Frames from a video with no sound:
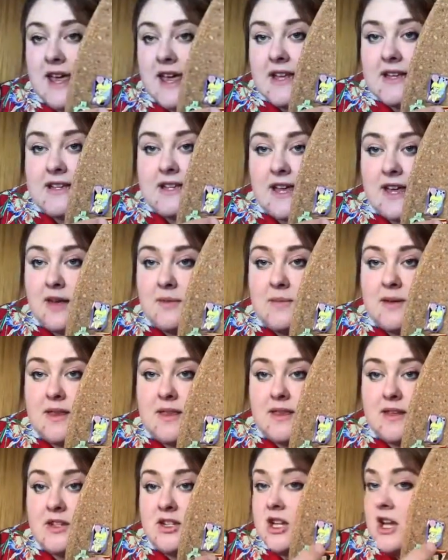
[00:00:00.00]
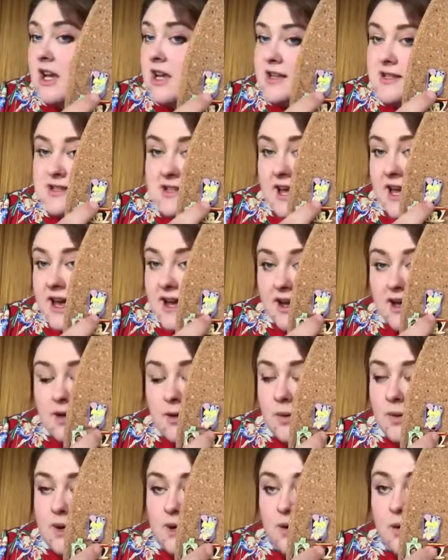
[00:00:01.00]
then tell me that she has the
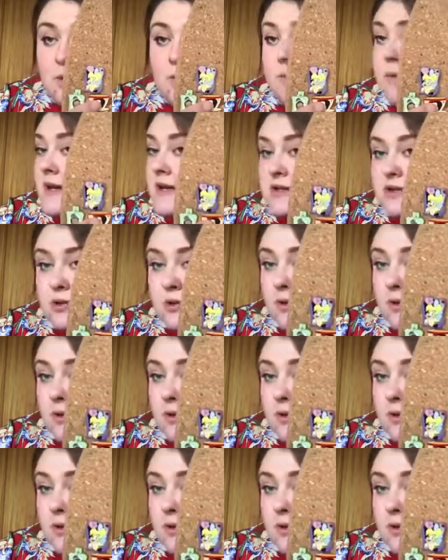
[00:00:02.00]
hank one at home, but it's